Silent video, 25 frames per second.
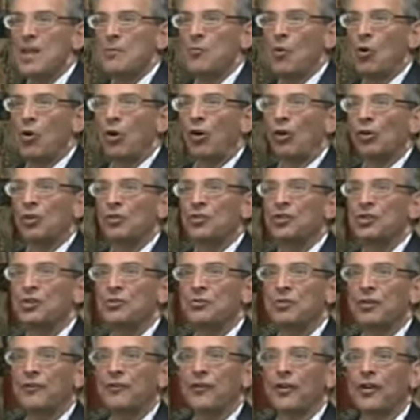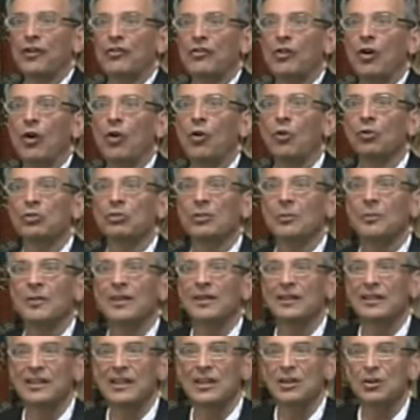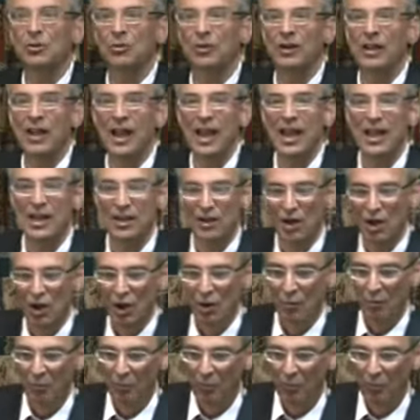amoral universe ultimately create